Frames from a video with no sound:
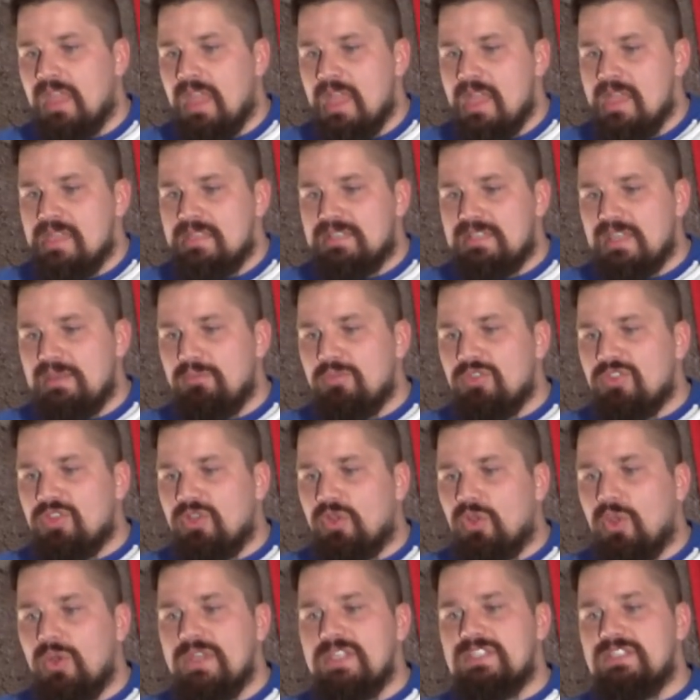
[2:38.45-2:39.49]
Same with
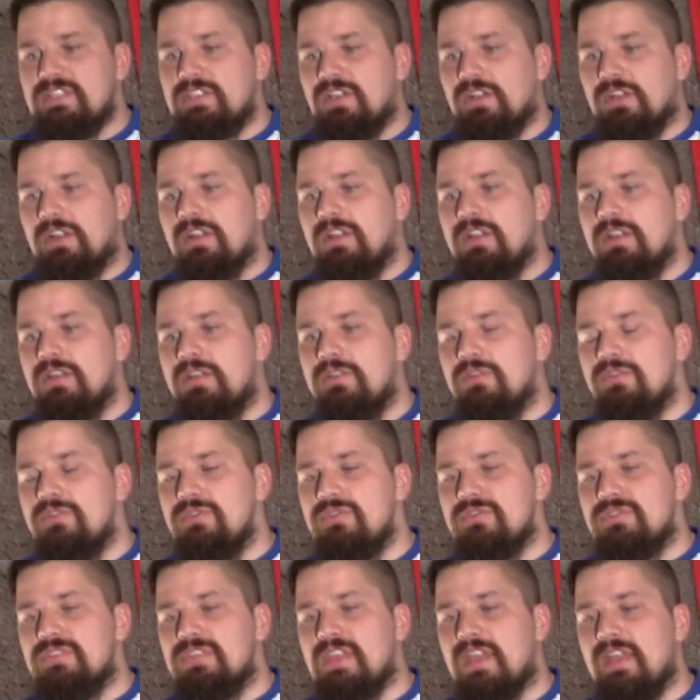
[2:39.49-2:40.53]
Cloyster, who
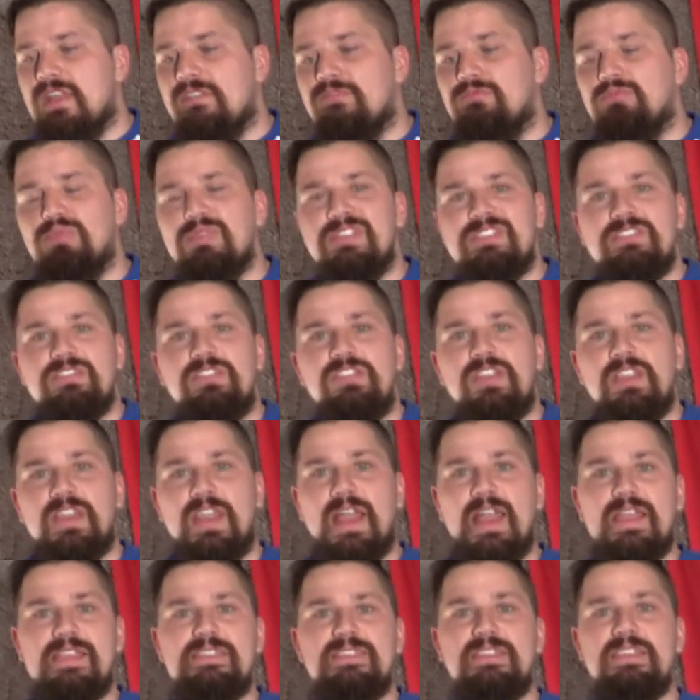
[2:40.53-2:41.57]
used to have Blizzard and
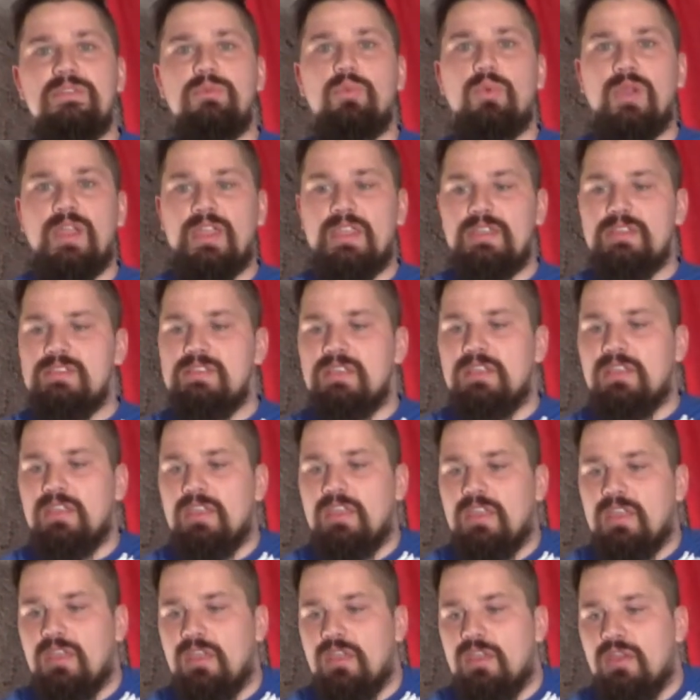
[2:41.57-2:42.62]
Icy Wind
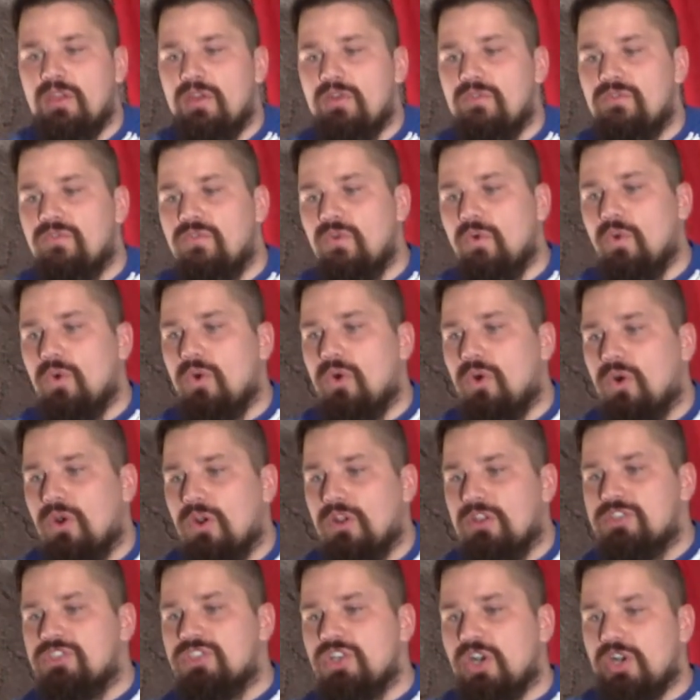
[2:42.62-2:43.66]
for
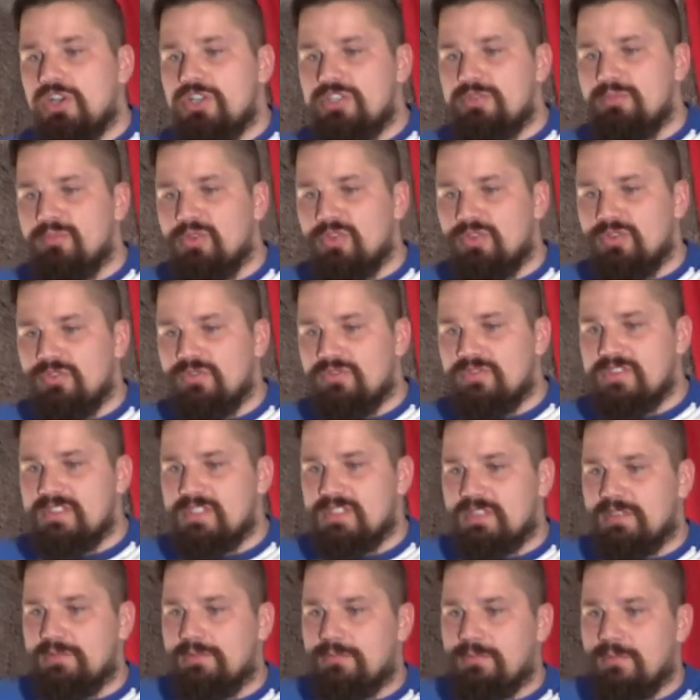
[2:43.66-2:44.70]
charge moves.
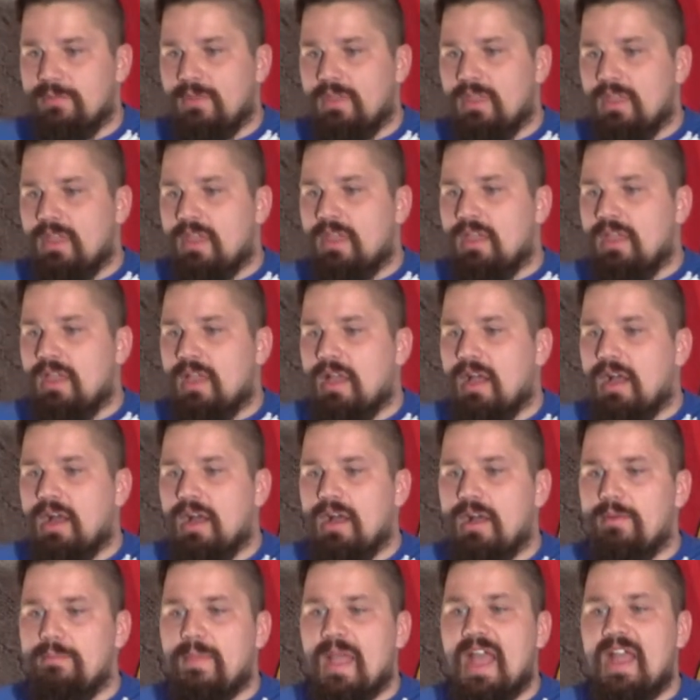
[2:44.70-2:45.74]

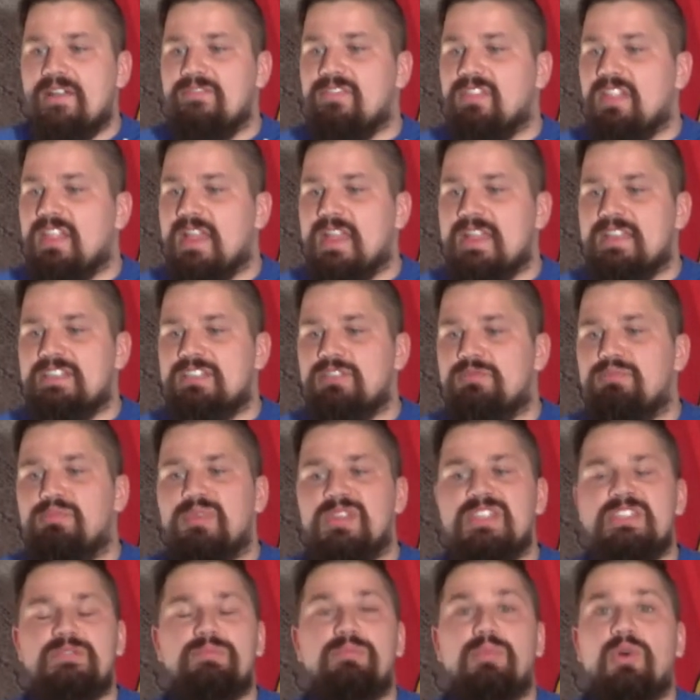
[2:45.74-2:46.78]
Avalanche
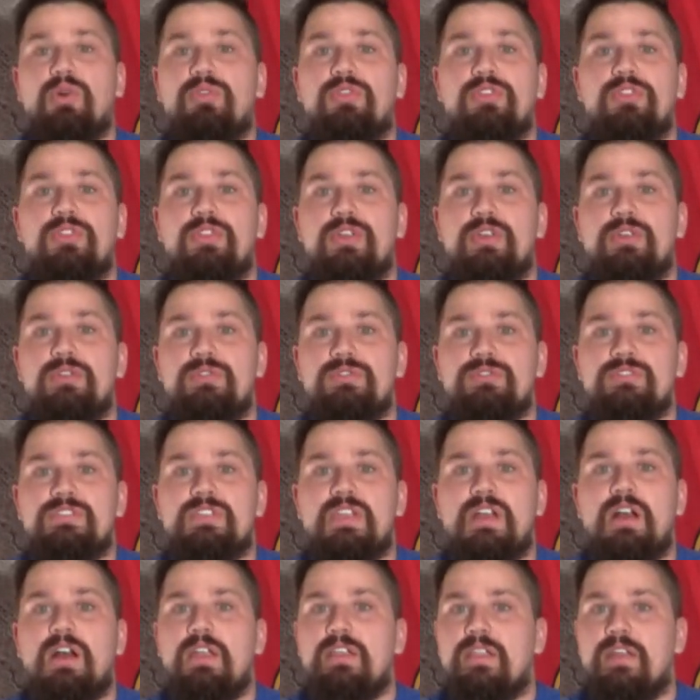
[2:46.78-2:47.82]
beats both of those
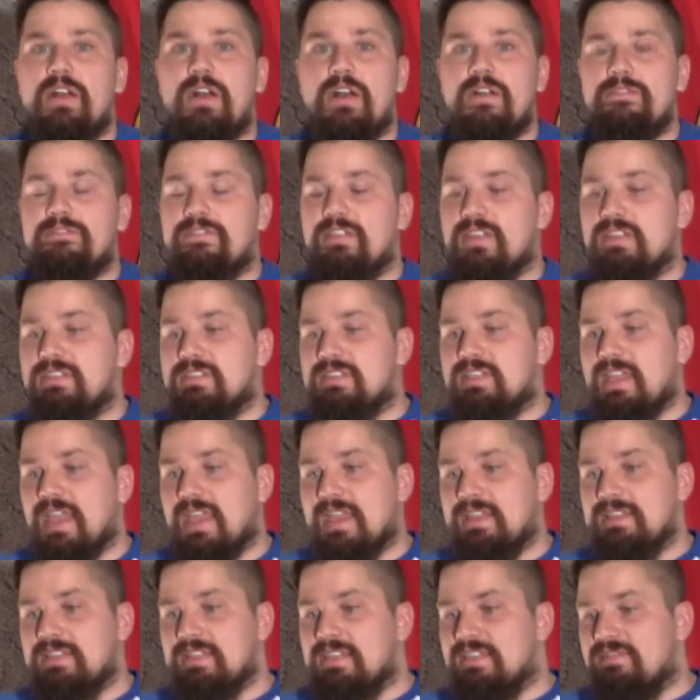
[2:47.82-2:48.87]
on offense
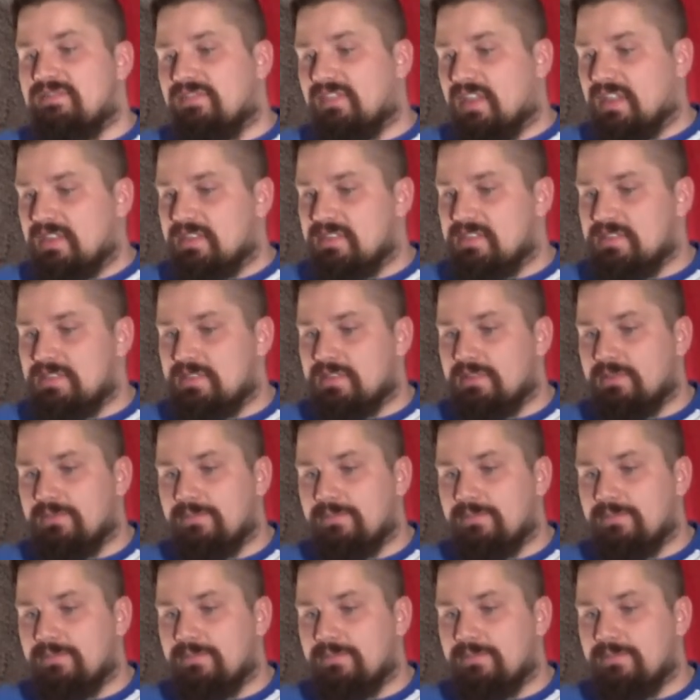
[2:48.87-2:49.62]
and defense.